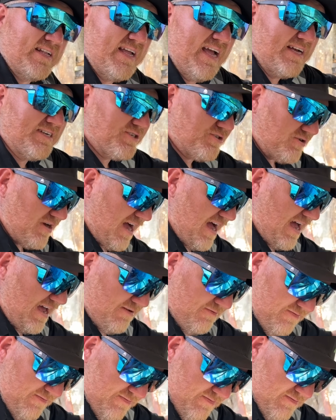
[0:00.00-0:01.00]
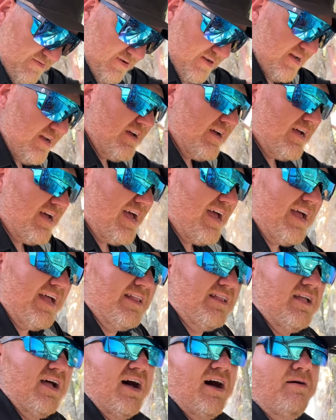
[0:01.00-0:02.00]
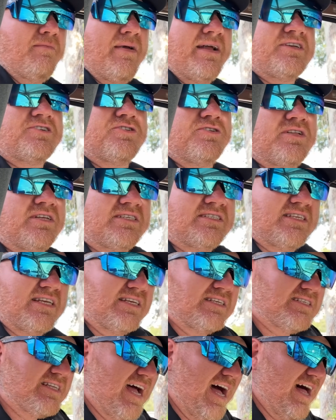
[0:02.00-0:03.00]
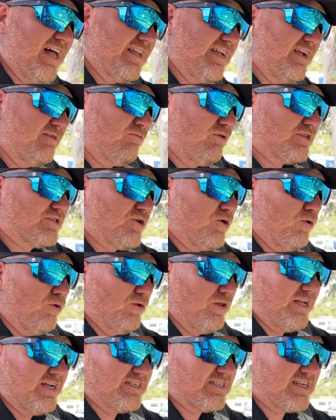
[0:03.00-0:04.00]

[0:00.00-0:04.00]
test drive and make sure this thing's dialed in. What's cool is,